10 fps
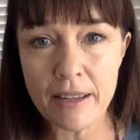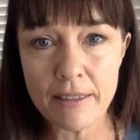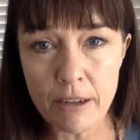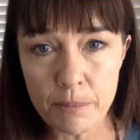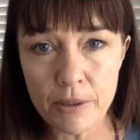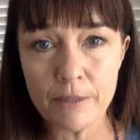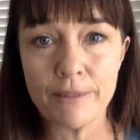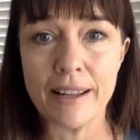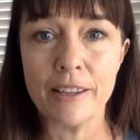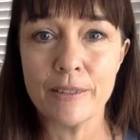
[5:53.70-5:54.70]
therapeutic
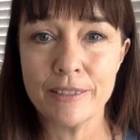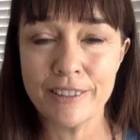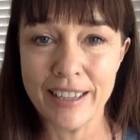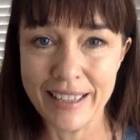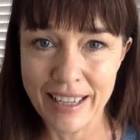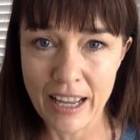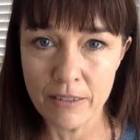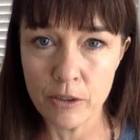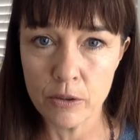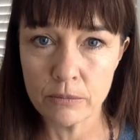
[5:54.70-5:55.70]
value you're going to get out
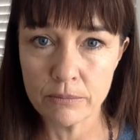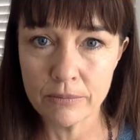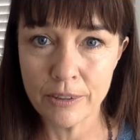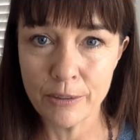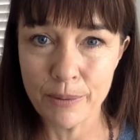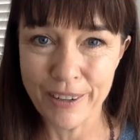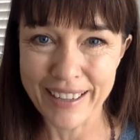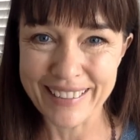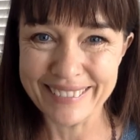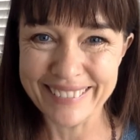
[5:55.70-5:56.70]
of your
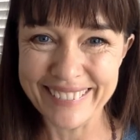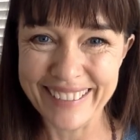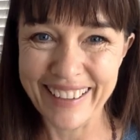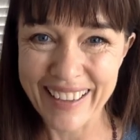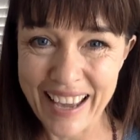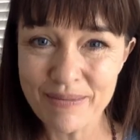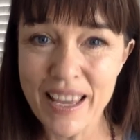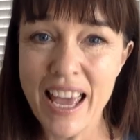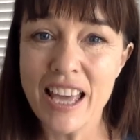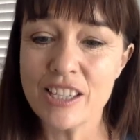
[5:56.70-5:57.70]
product. Okay,
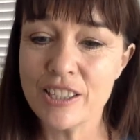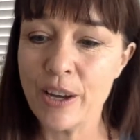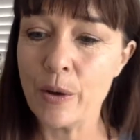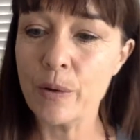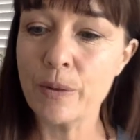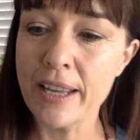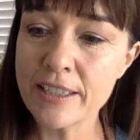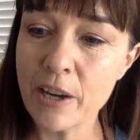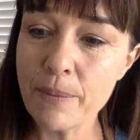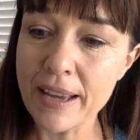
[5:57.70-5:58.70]
so
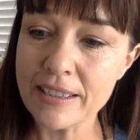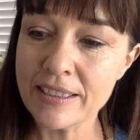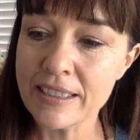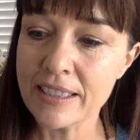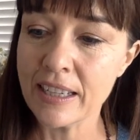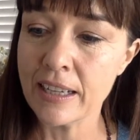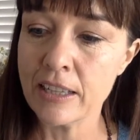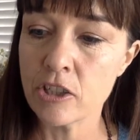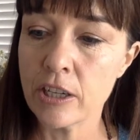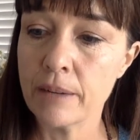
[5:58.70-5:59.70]
let's go back to this
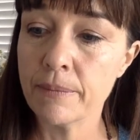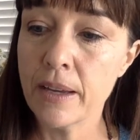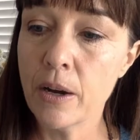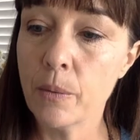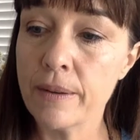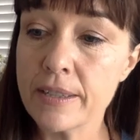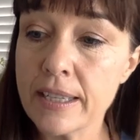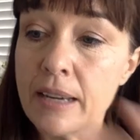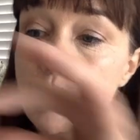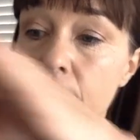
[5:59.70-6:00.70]
calendula. We've
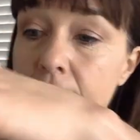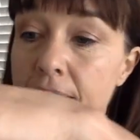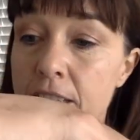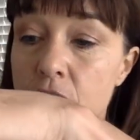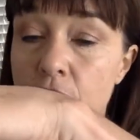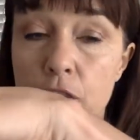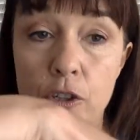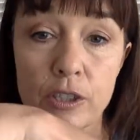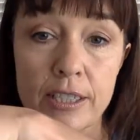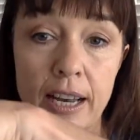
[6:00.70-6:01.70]
seen what calendula
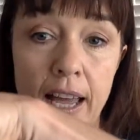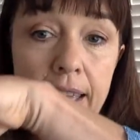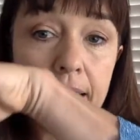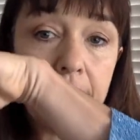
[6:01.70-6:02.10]
looks like